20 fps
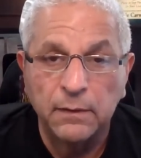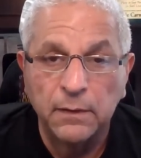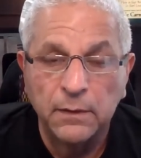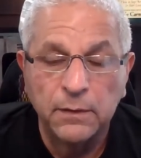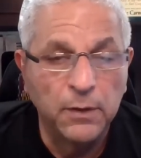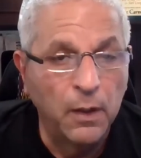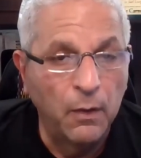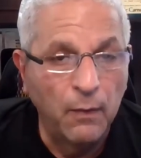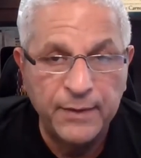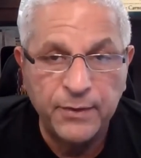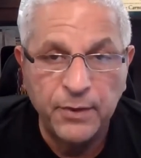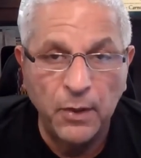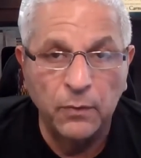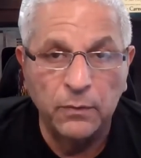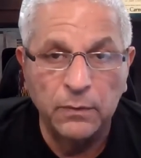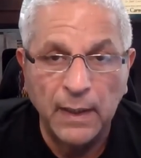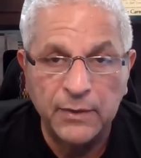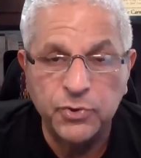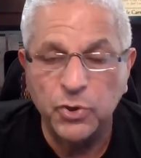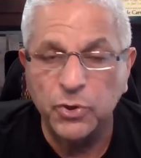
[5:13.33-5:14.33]
No, I don't.
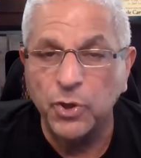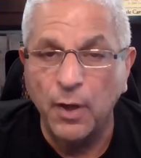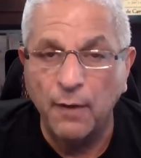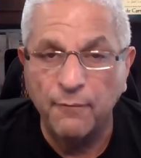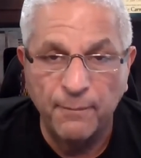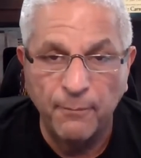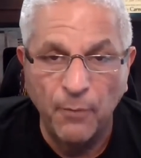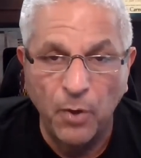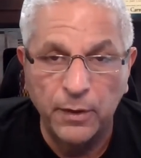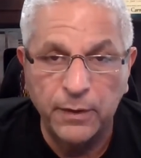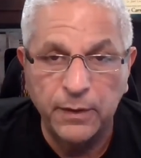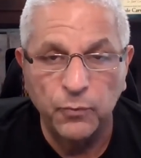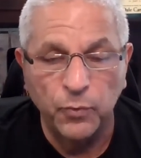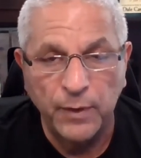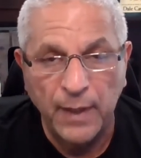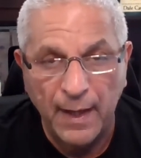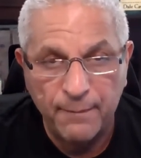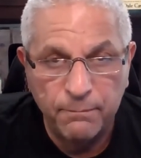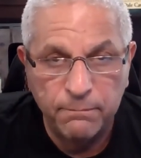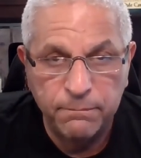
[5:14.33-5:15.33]
I took it off the market. We're
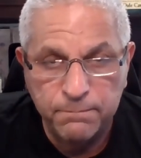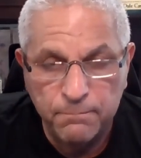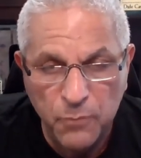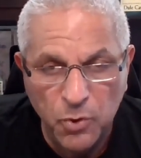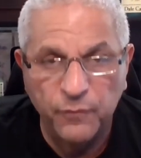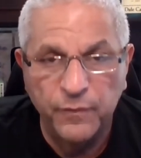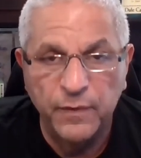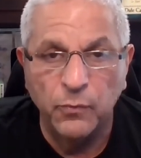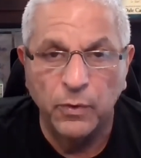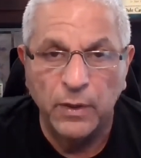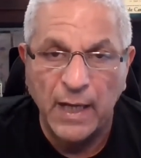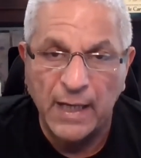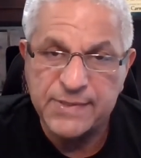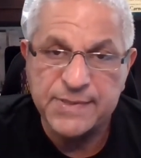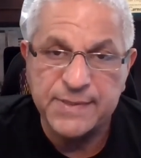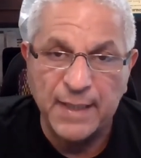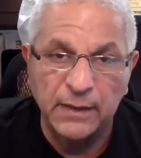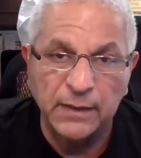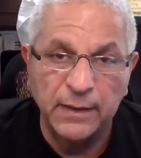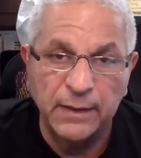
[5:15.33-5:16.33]
not moving. We're not
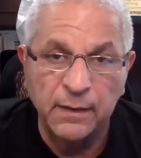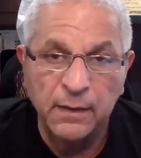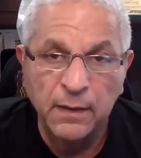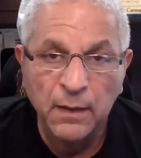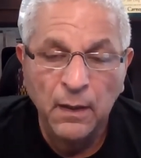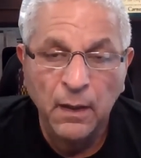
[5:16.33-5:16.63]
selling.